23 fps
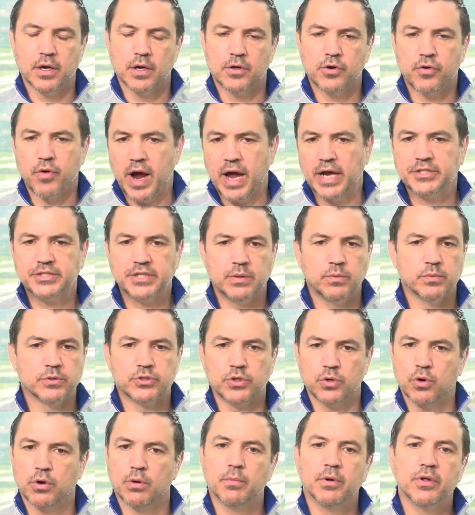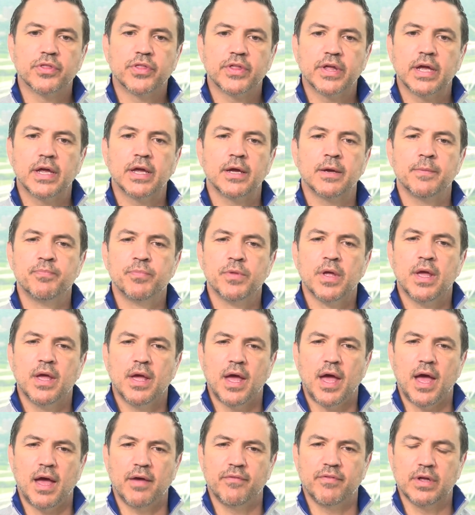crashing was a normal thing,
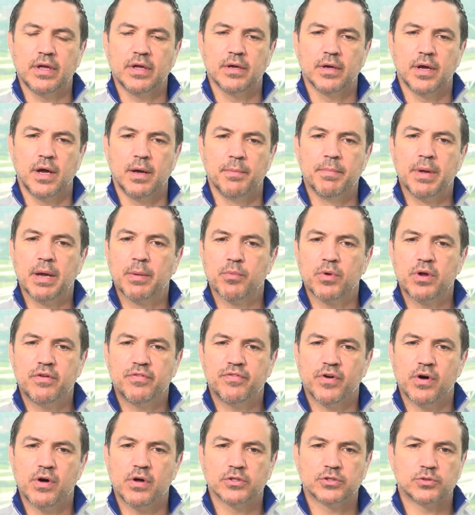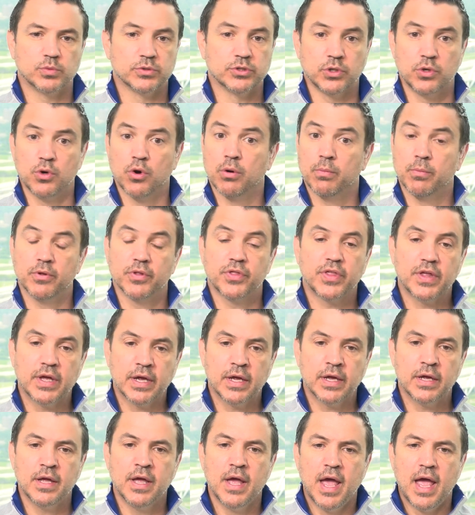having memory faults was a normal
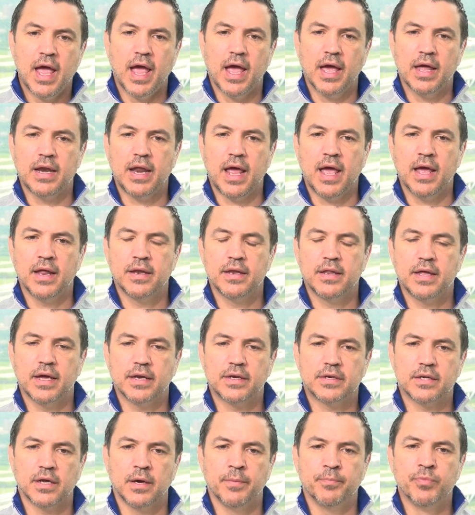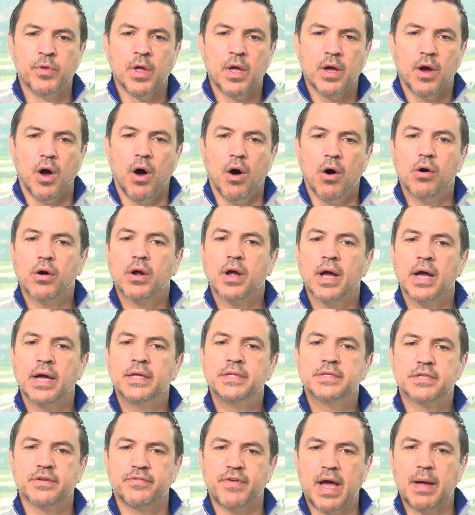thing, and that all
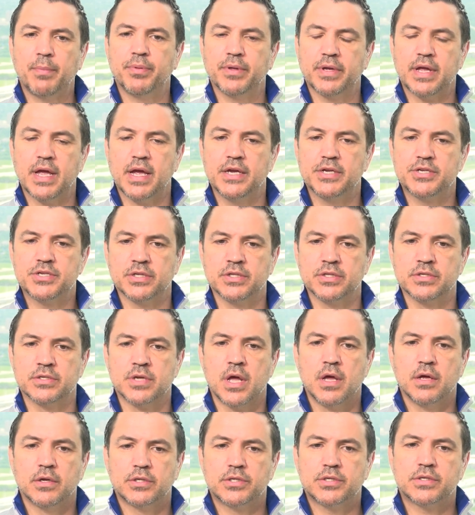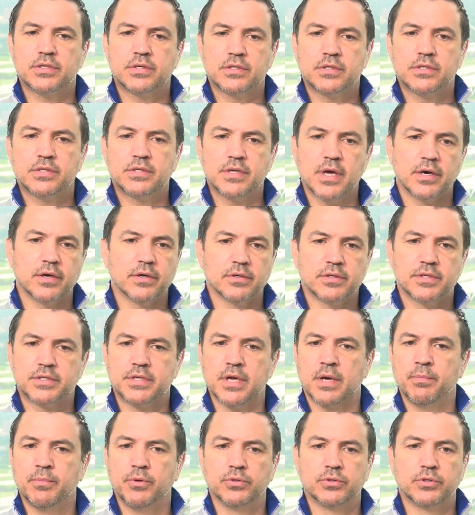kinds of applications stuttered,
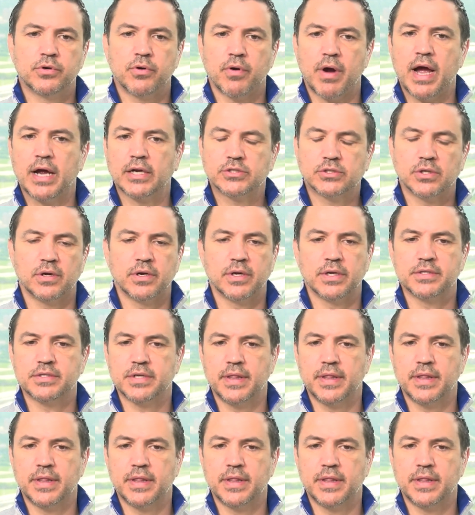stumbled, crashed on us,